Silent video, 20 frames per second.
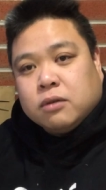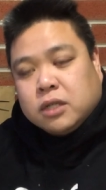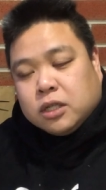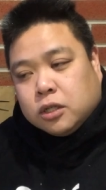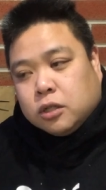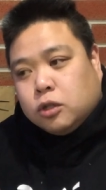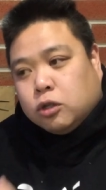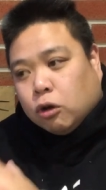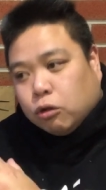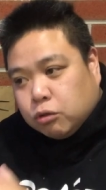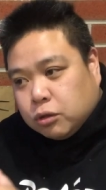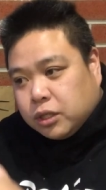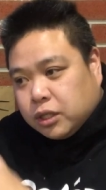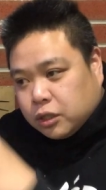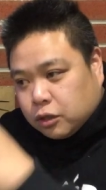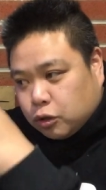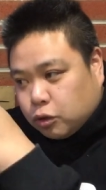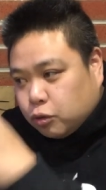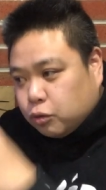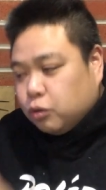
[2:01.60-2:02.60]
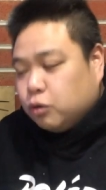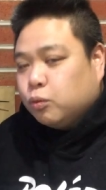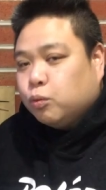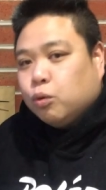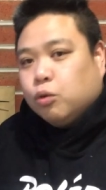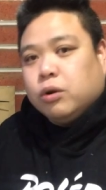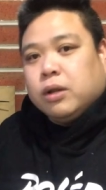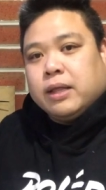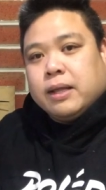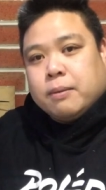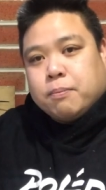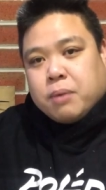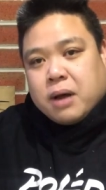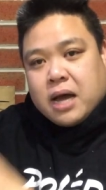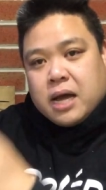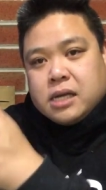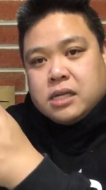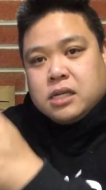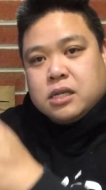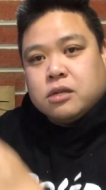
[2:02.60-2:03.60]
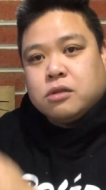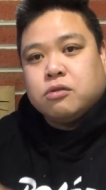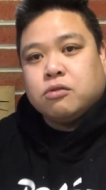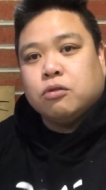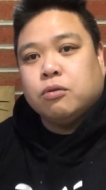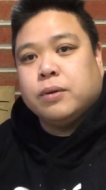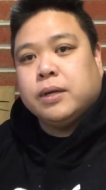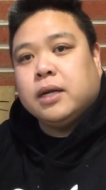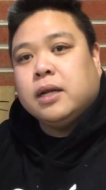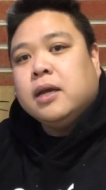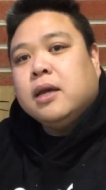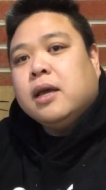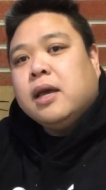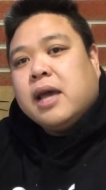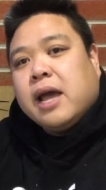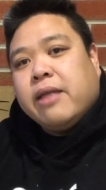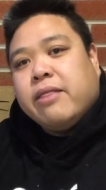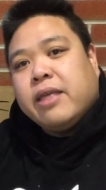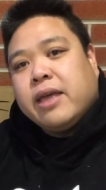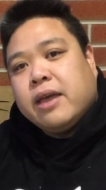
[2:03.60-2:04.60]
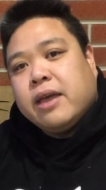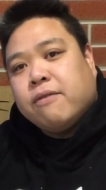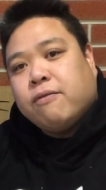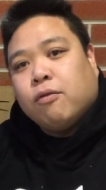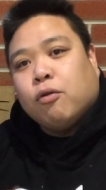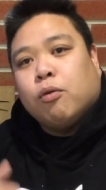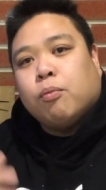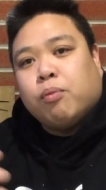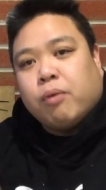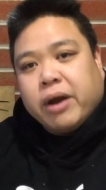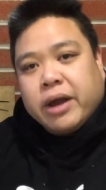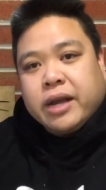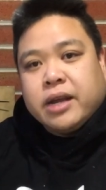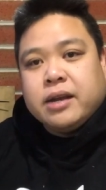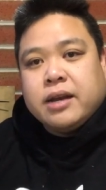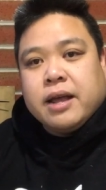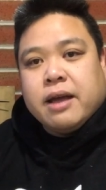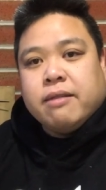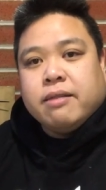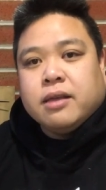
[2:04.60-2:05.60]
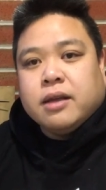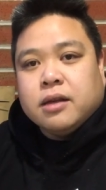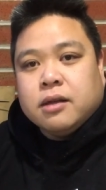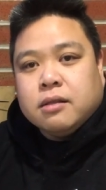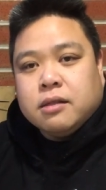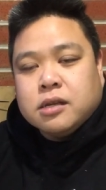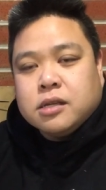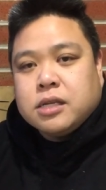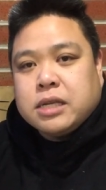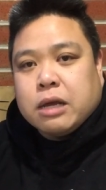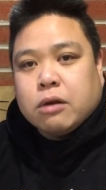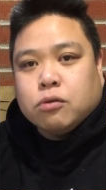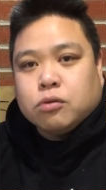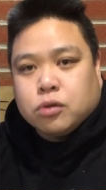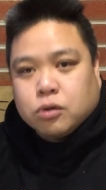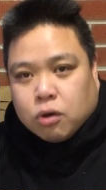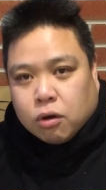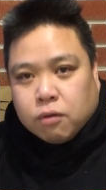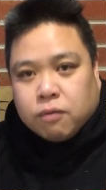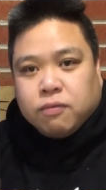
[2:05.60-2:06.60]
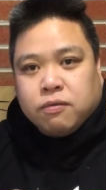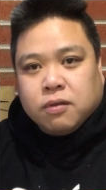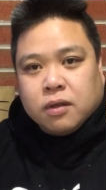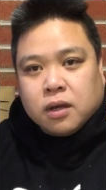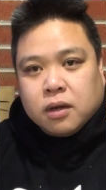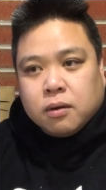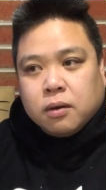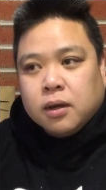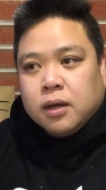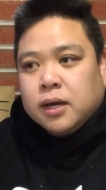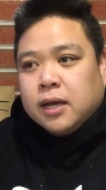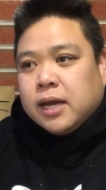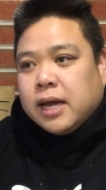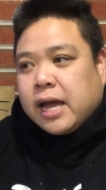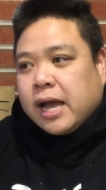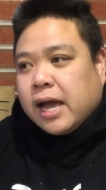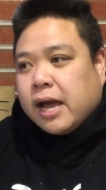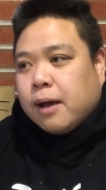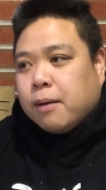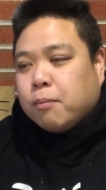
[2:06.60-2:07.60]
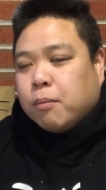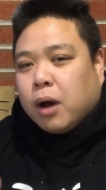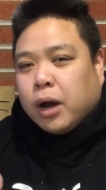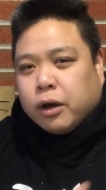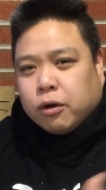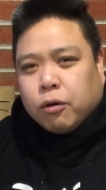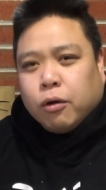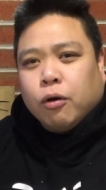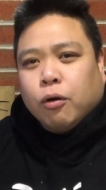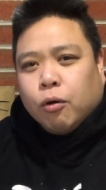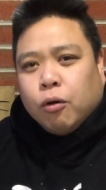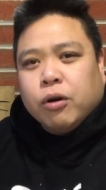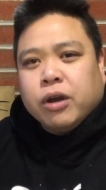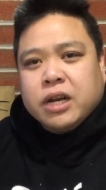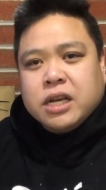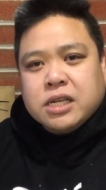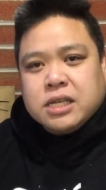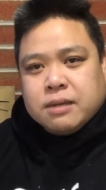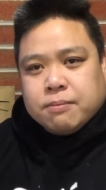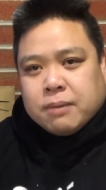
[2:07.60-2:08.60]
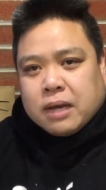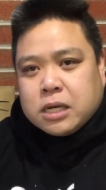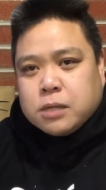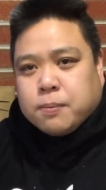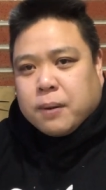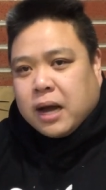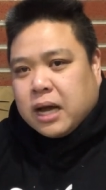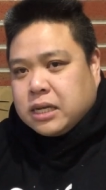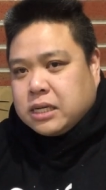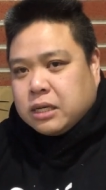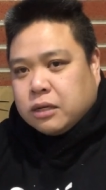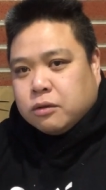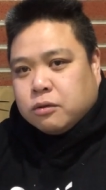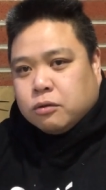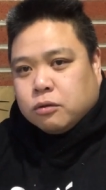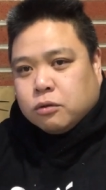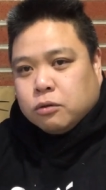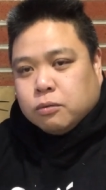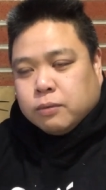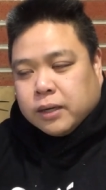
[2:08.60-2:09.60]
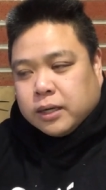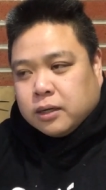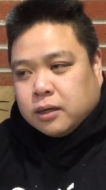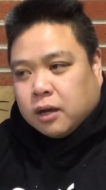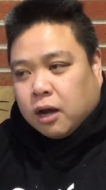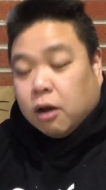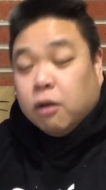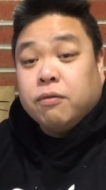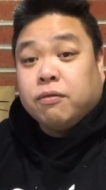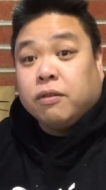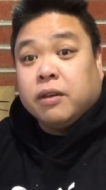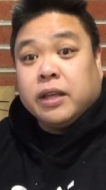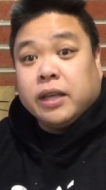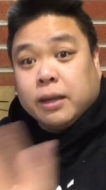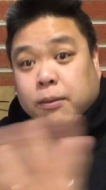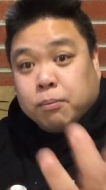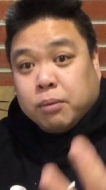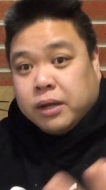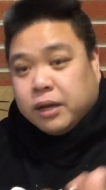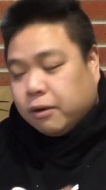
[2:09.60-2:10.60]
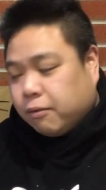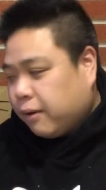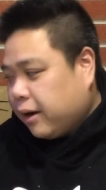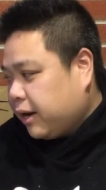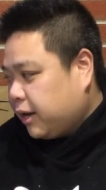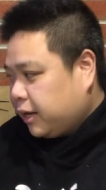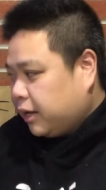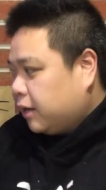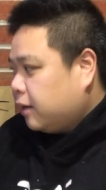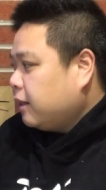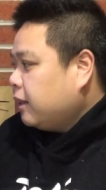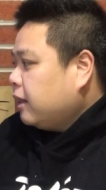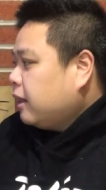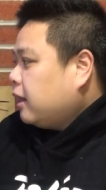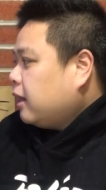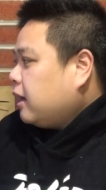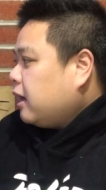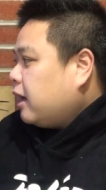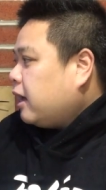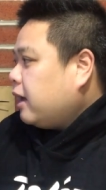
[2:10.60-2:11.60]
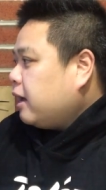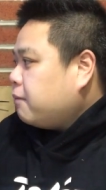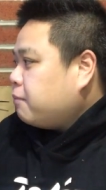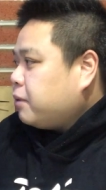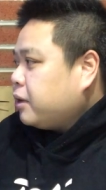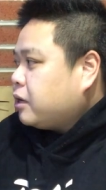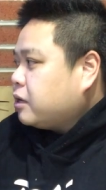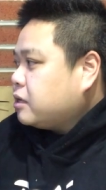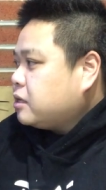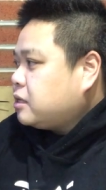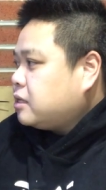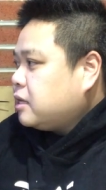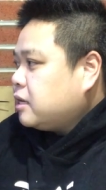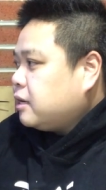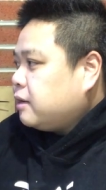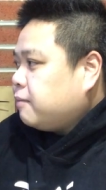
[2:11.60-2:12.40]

which is dosing it to the water that passes through it, and therefore breaking down the cells of the microorganism that's passing through and hopefully obliterating it. And because